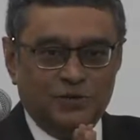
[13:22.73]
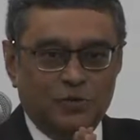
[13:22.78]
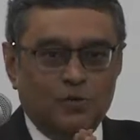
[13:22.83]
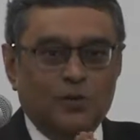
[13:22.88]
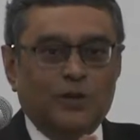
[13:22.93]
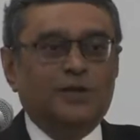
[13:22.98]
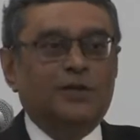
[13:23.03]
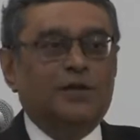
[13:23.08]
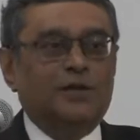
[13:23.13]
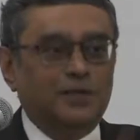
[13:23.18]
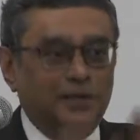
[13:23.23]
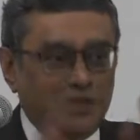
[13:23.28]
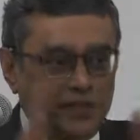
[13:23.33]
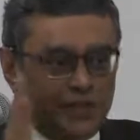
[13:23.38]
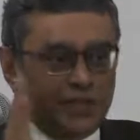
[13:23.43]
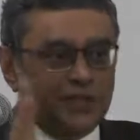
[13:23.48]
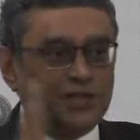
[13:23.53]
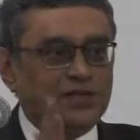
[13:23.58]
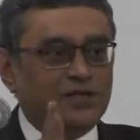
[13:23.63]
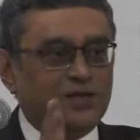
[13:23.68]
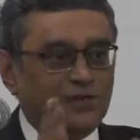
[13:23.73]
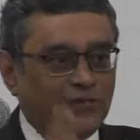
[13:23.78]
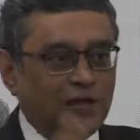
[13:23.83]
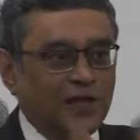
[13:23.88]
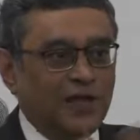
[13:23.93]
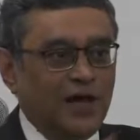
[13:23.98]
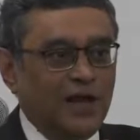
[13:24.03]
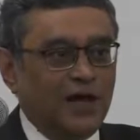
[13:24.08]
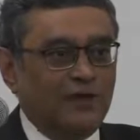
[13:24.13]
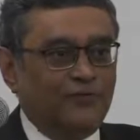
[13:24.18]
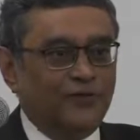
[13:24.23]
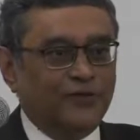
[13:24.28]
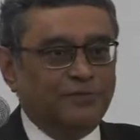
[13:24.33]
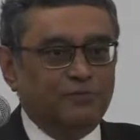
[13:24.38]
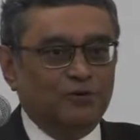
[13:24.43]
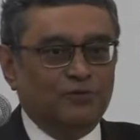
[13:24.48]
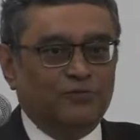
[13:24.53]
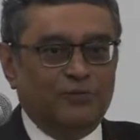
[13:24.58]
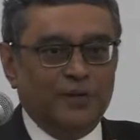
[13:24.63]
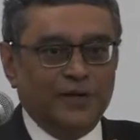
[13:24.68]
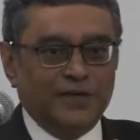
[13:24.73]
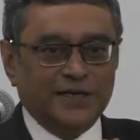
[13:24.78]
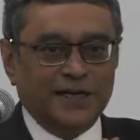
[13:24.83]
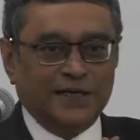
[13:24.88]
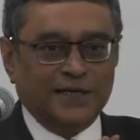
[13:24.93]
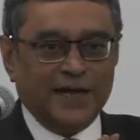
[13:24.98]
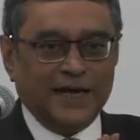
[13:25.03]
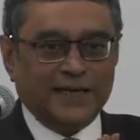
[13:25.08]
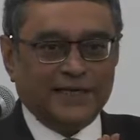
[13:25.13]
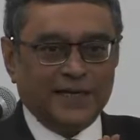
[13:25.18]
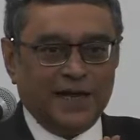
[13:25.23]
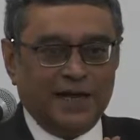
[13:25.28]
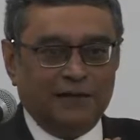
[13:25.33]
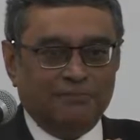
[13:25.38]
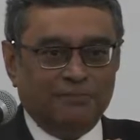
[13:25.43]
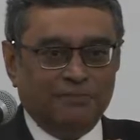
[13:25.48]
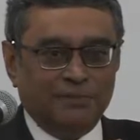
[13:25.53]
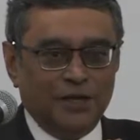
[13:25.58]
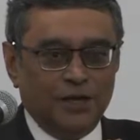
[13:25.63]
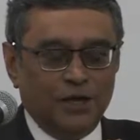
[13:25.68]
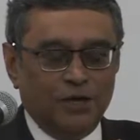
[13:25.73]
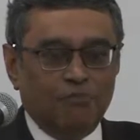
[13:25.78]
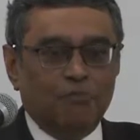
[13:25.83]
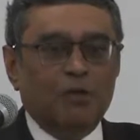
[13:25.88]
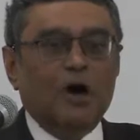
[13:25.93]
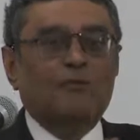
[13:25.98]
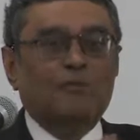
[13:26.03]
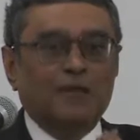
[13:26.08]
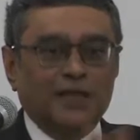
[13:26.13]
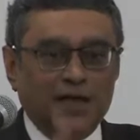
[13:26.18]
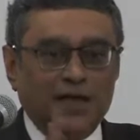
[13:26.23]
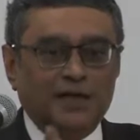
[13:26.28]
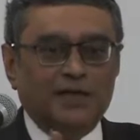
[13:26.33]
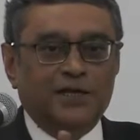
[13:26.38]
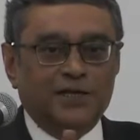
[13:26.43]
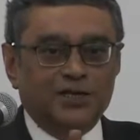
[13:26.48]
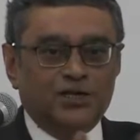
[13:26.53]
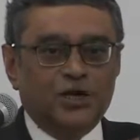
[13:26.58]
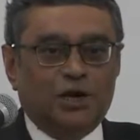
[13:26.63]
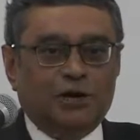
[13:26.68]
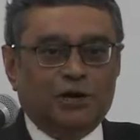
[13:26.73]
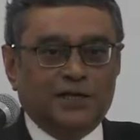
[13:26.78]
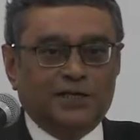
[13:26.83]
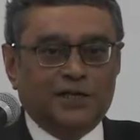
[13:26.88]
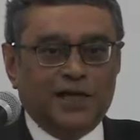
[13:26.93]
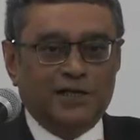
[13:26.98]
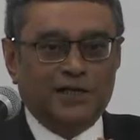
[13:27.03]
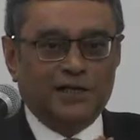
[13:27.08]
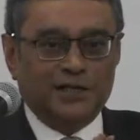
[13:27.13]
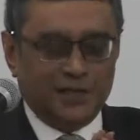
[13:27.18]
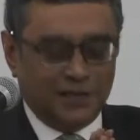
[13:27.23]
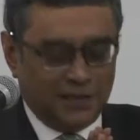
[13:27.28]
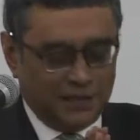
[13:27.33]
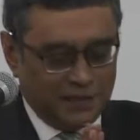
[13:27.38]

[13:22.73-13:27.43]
who were the leaders of the Khilafat movement at that time, Muhammad Ali and Shaukat Ali.